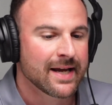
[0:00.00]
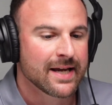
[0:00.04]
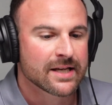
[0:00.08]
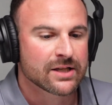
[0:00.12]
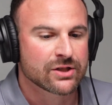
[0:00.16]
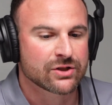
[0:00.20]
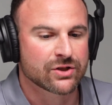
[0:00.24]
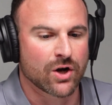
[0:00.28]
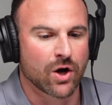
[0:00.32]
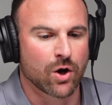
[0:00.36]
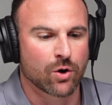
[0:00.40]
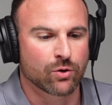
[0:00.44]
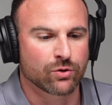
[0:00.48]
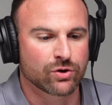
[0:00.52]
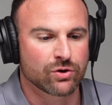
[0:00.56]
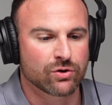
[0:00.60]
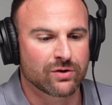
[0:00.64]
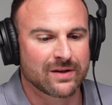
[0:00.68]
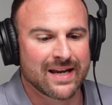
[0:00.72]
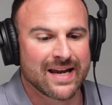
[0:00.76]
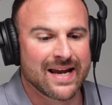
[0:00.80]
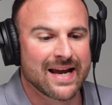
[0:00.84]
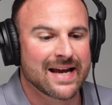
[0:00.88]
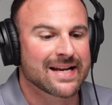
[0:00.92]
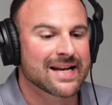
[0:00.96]
So you
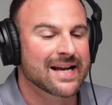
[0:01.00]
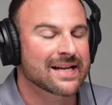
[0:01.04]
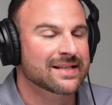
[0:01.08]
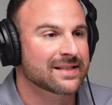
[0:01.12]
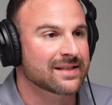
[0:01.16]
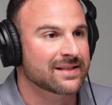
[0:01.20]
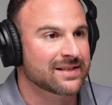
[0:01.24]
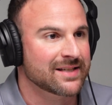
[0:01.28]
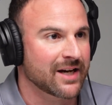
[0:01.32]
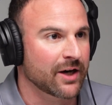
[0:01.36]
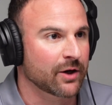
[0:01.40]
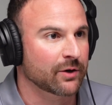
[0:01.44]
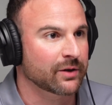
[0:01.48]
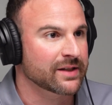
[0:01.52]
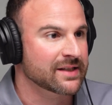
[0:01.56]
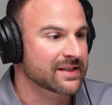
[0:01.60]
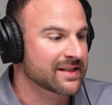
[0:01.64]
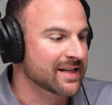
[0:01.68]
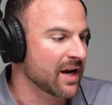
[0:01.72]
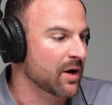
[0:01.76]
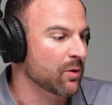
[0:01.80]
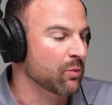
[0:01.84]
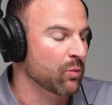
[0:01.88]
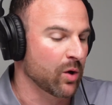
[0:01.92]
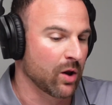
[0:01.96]
can't necessarily
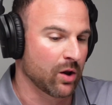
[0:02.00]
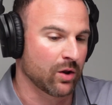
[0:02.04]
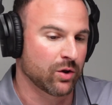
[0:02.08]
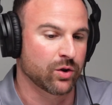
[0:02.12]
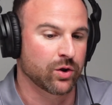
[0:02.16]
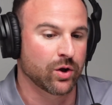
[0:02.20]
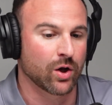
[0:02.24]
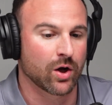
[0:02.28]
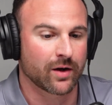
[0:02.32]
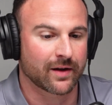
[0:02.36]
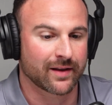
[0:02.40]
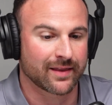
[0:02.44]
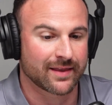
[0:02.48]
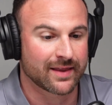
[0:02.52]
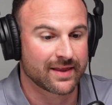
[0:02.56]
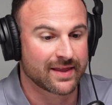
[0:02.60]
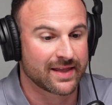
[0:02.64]
say, well, look,